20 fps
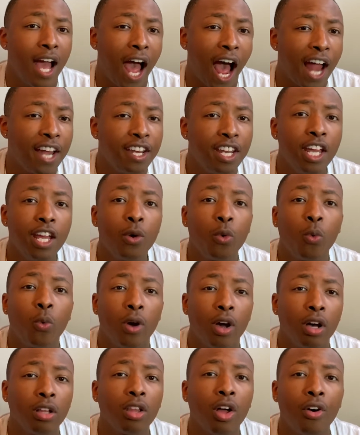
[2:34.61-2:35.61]
I did
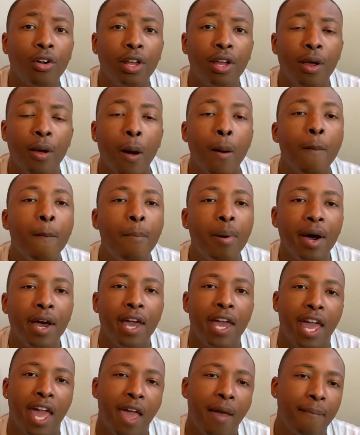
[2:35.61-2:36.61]
well on it,
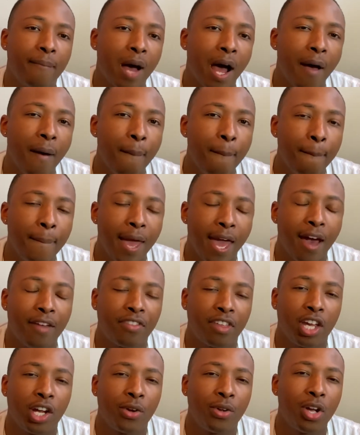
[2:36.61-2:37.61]
but in my math
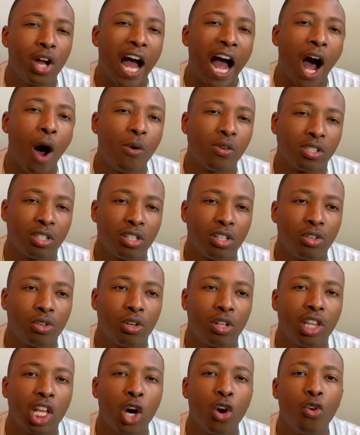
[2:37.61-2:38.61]
area, I was a
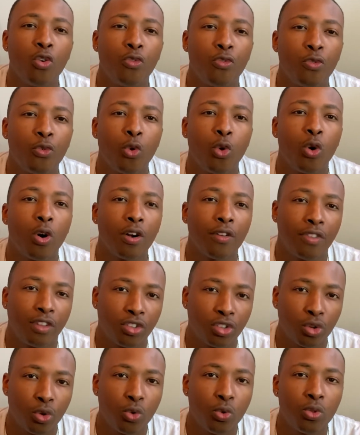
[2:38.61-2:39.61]
little low for the
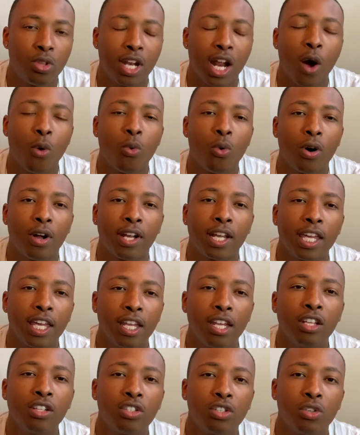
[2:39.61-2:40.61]
school that I wanted to
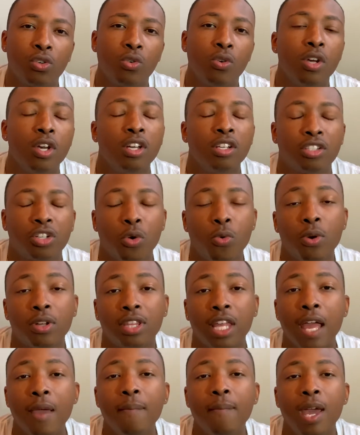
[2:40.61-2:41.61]
get into. So what
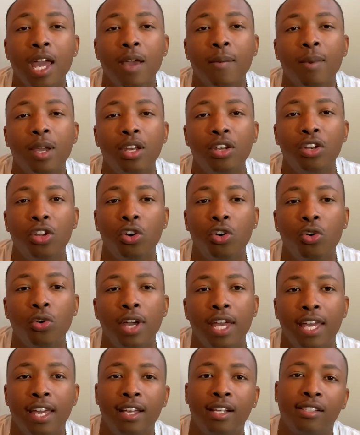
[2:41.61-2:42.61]
they made me do
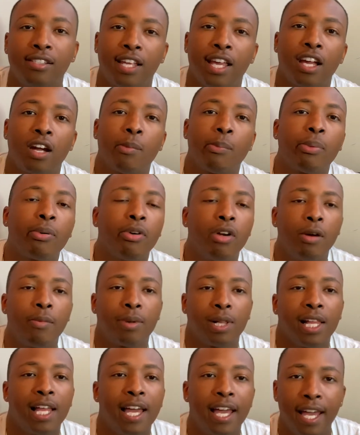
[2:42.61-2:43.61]
is take a prep
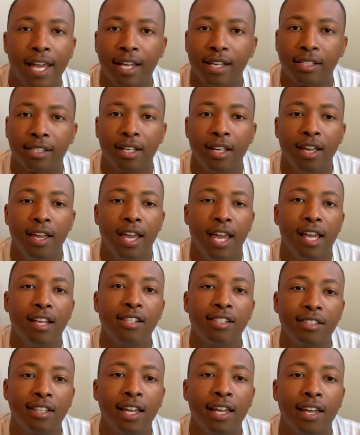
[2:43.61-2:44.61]
class
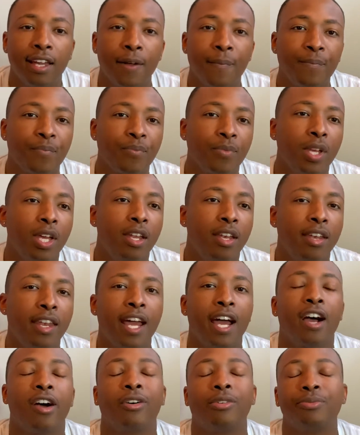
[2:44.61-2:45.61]
instead.
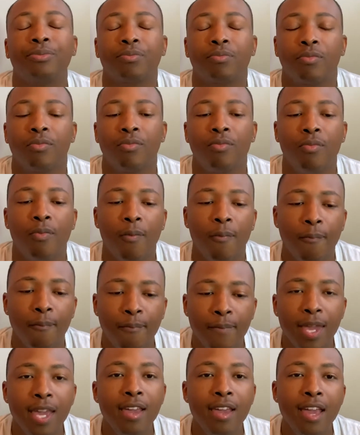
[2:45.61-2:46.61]
Now,
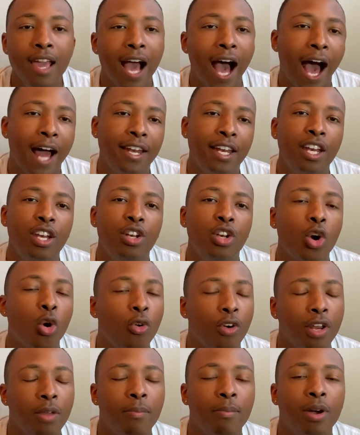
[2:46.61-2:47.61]
me, I didn't know
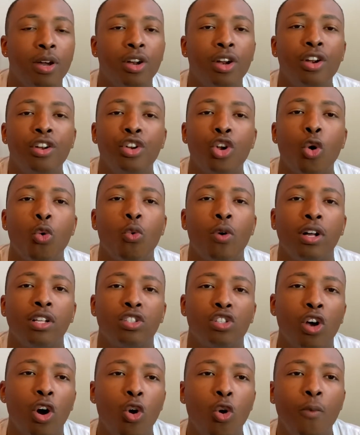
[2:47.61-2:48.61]
any better. No one
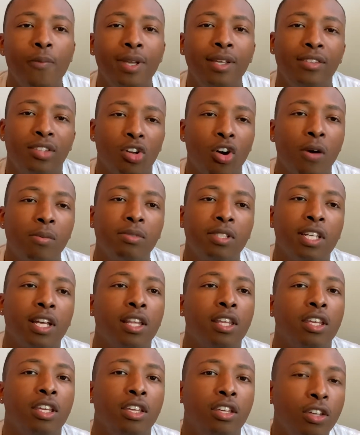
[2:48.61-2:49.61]
told me, so I'm
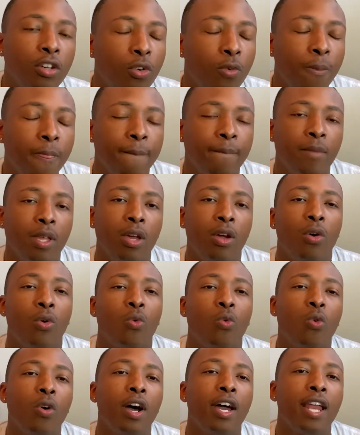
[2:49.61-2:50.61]
telling you
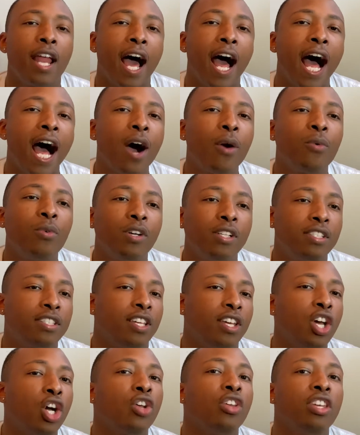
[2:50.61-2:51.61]
what I would
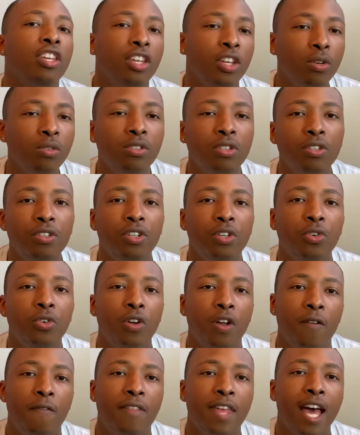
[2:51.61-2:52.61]
tell you to do
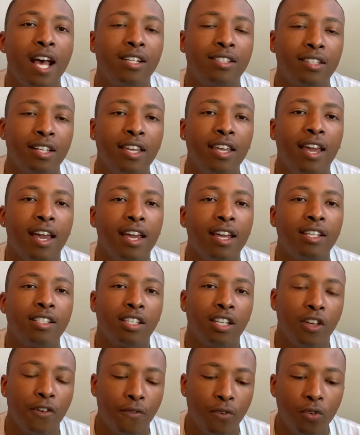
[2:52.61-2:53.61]
if that's the case.
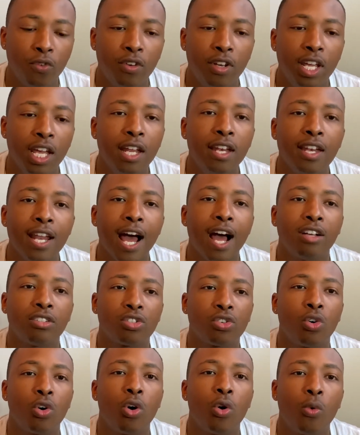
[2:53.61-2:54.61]
If you did not
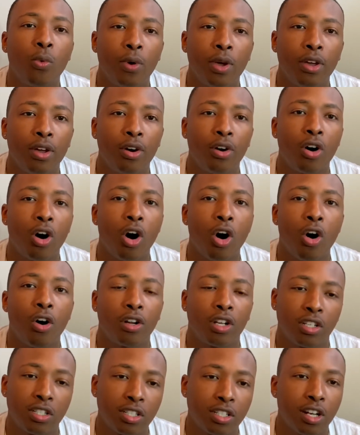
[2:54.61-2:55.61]
score well on
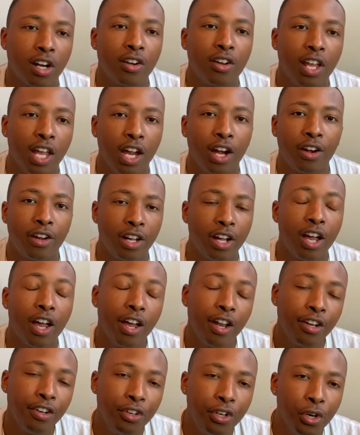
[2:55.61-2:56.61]
a certain area,
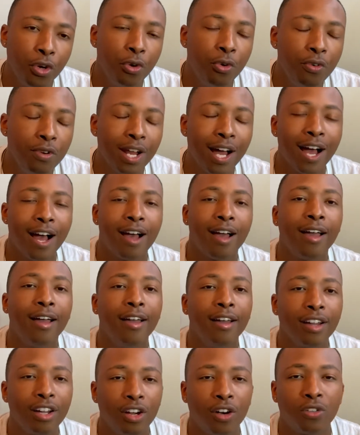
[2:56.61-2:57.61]
do not
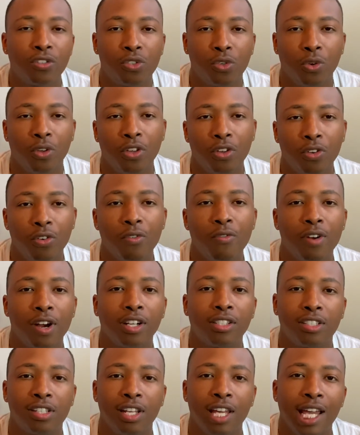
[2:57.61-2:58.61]
go to a
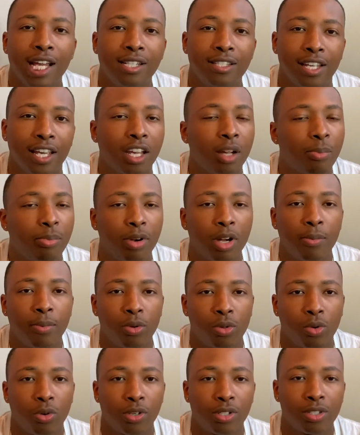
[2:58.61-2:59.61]
university and take a prep
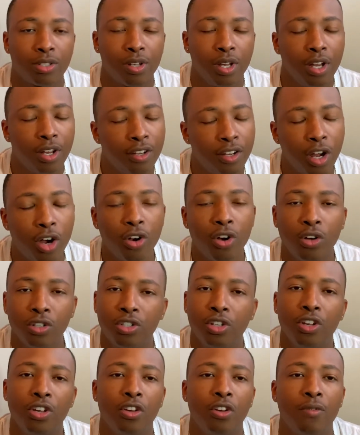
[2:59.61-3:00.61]
course. Don't go
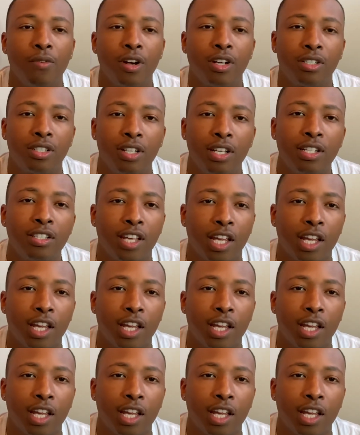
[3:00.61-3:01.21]
to a university and take a